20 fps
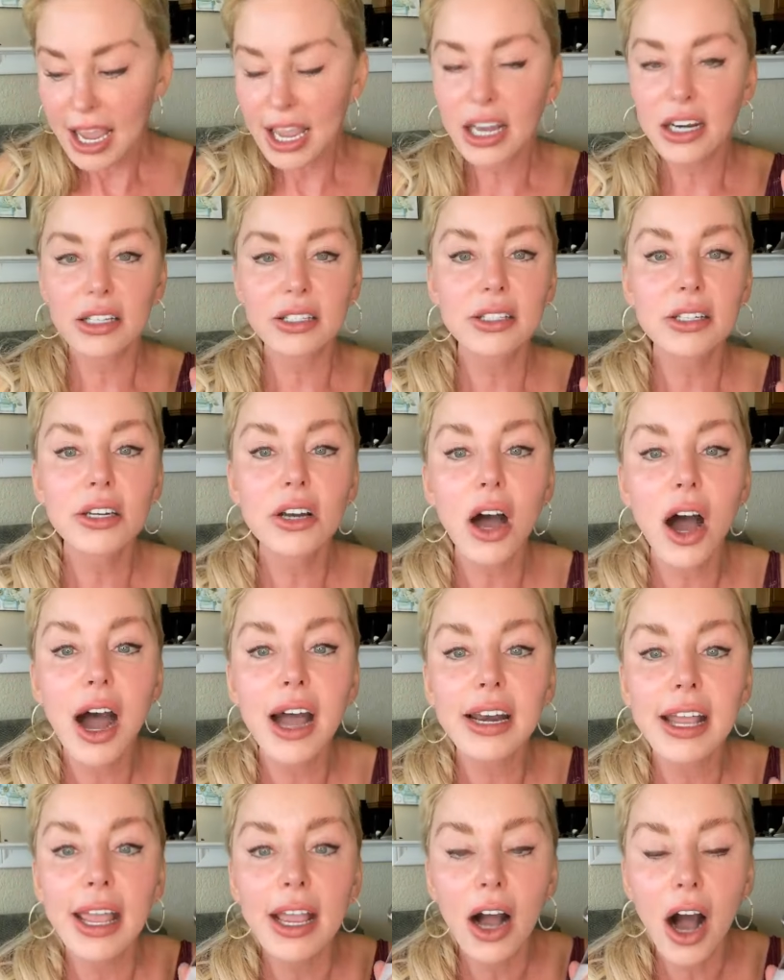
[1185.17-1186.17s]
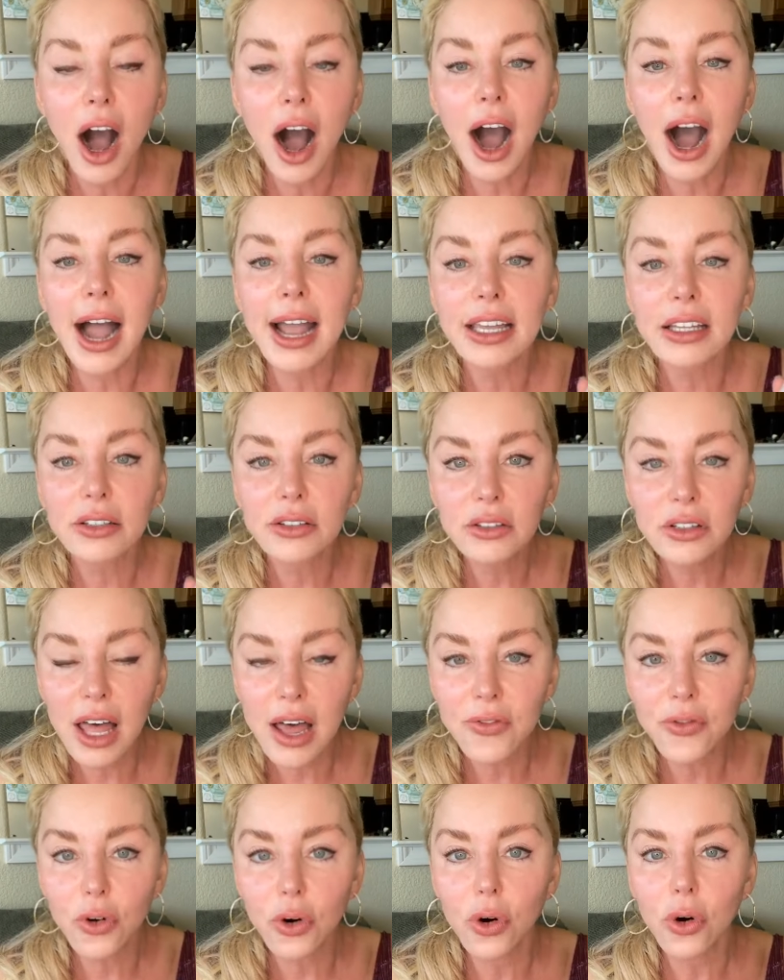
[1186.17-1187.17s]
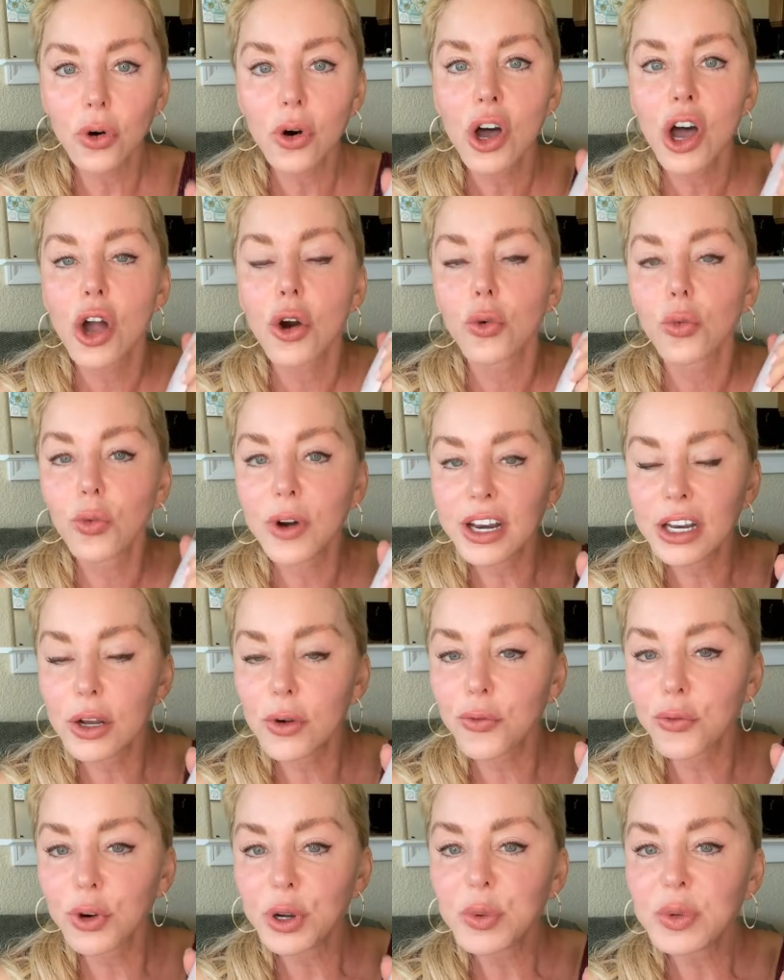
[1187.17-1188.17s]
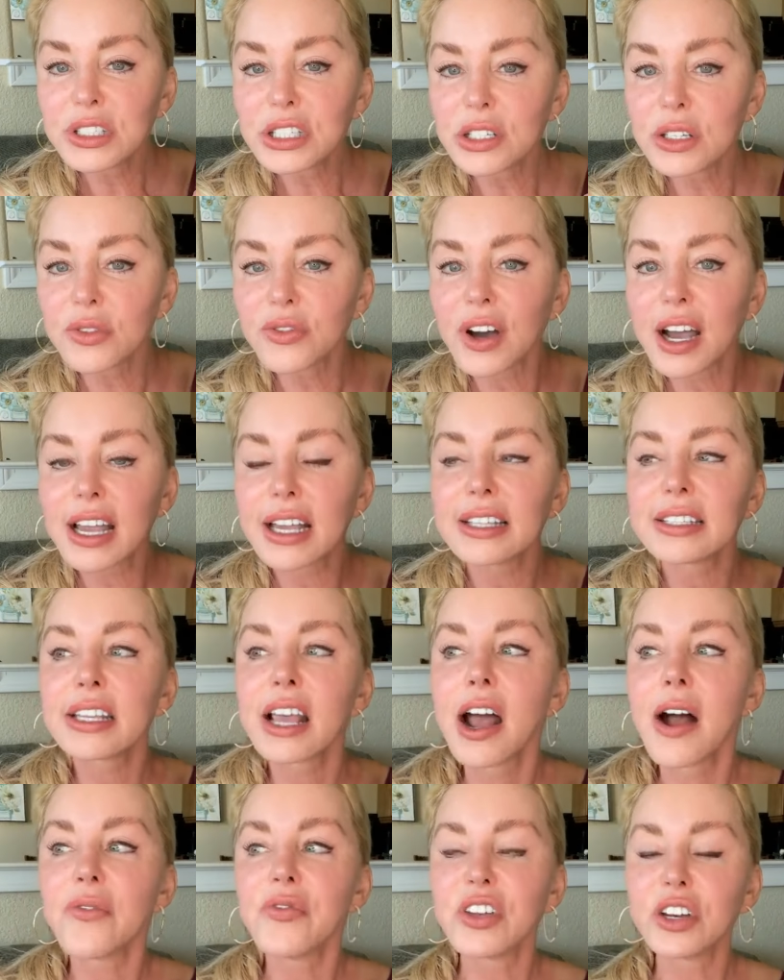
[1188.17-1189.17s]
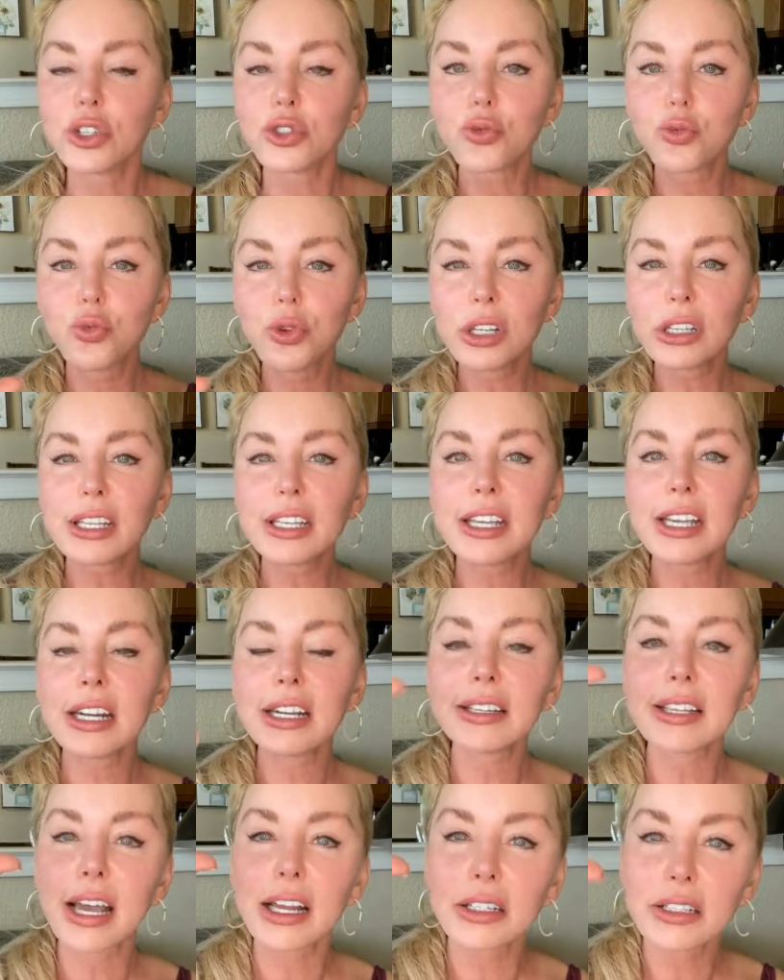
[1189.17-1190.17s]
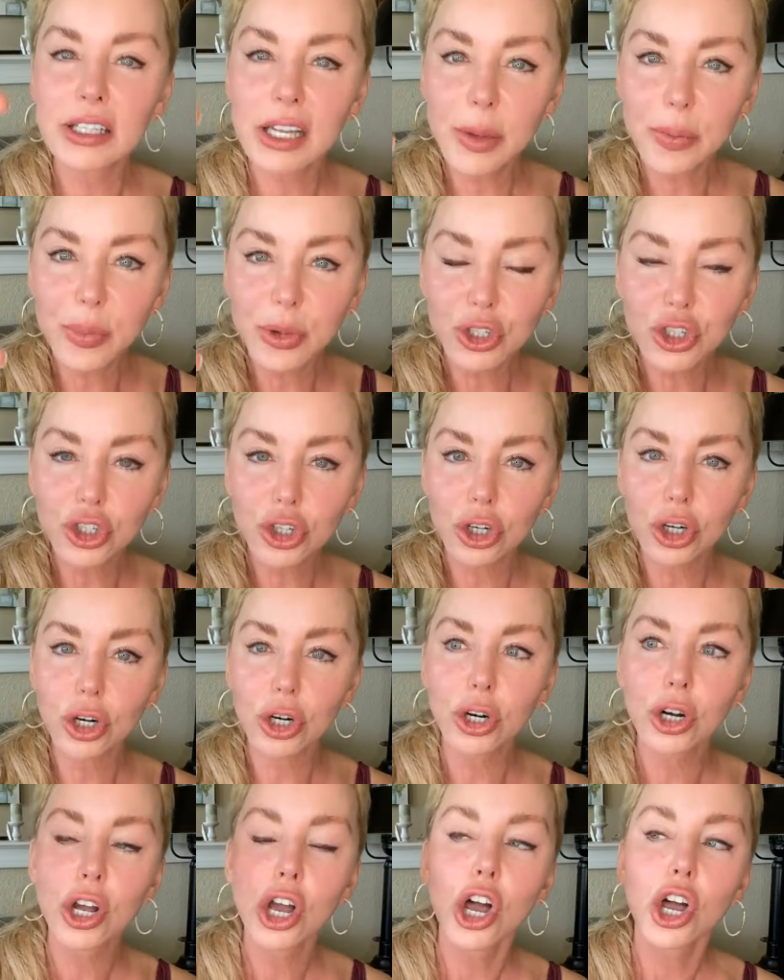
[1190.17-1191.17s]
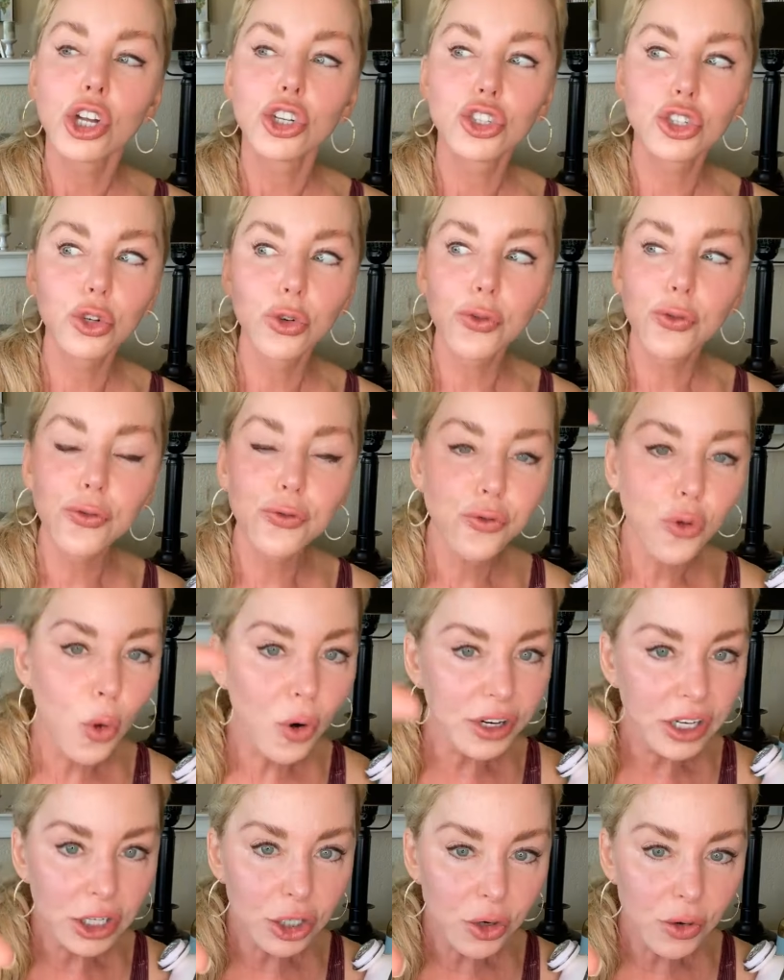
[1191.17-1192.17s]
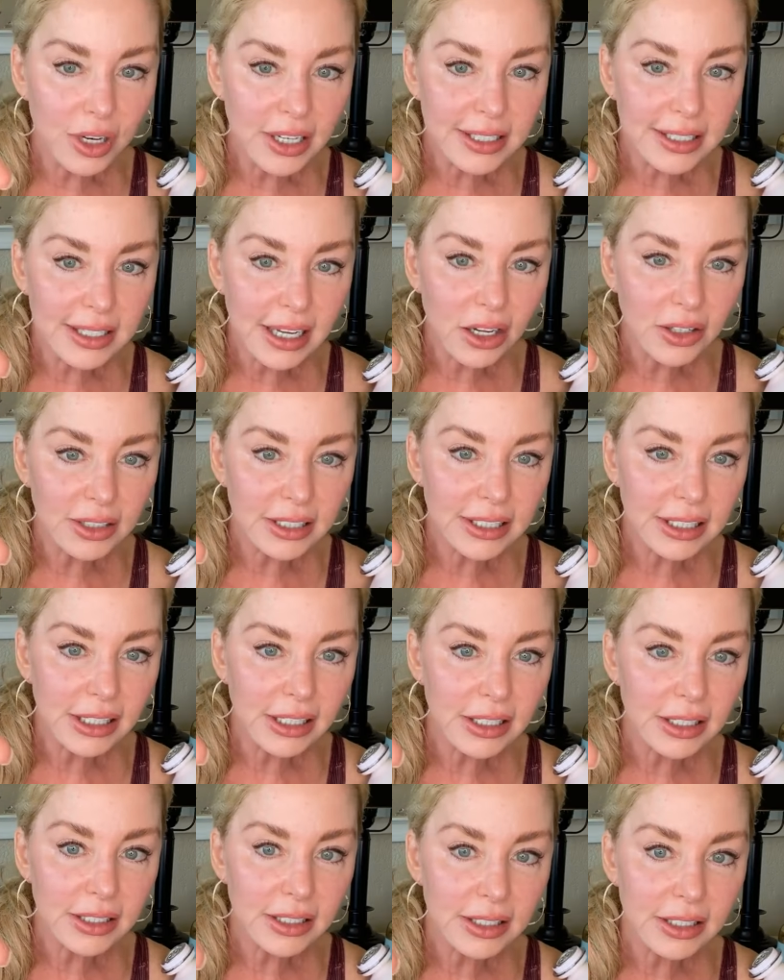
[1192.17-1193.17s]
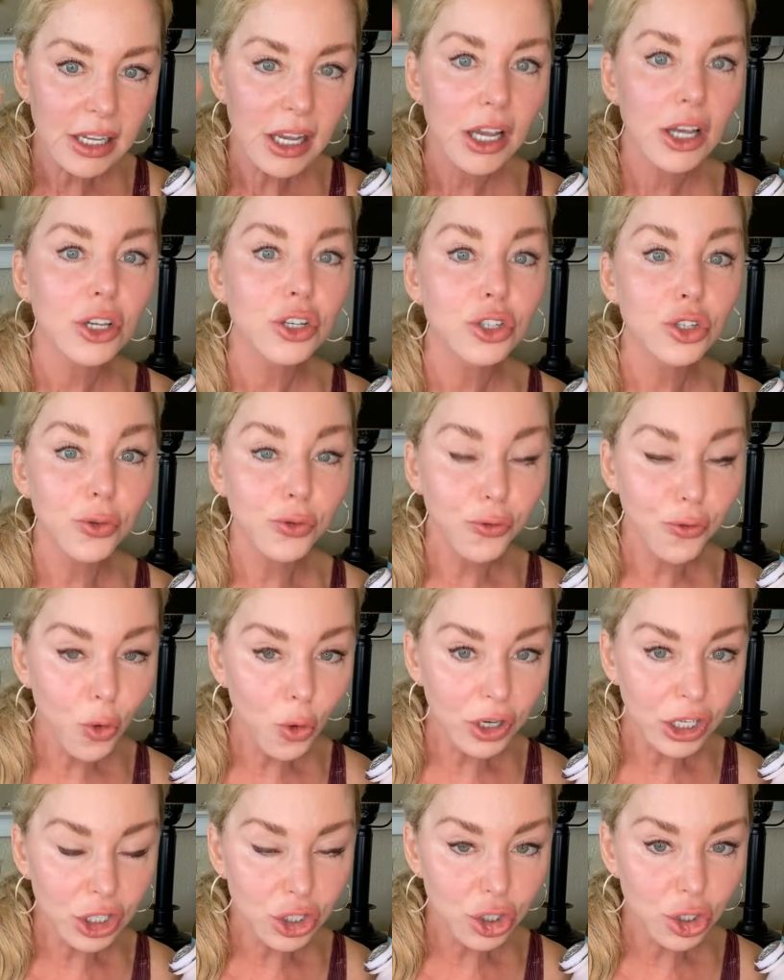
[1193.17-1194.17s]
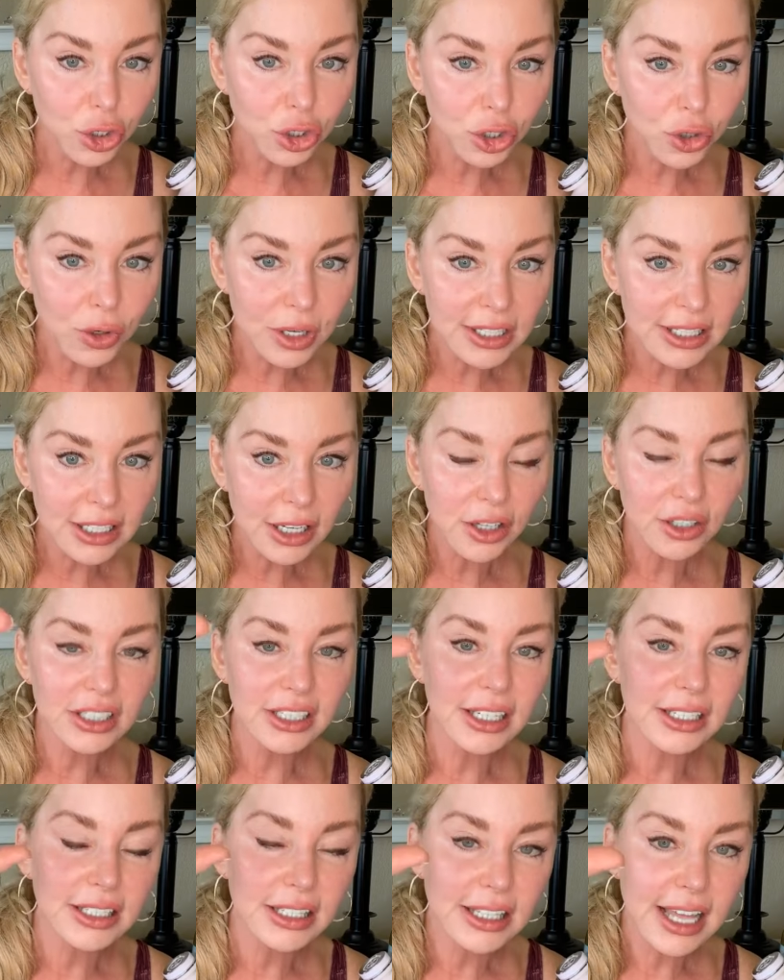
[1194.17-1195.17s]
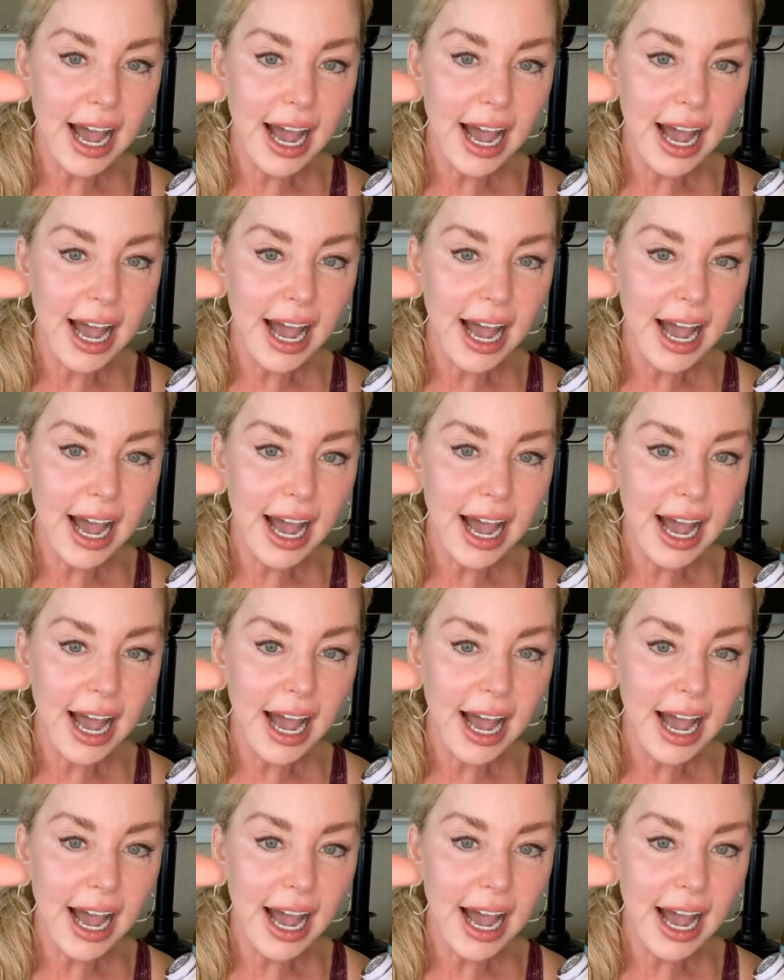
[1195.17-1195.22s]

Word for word: it is not a high level radio frequency device that is really getting that temperature to 40 degrees Celsius to 42 degrees Celsius.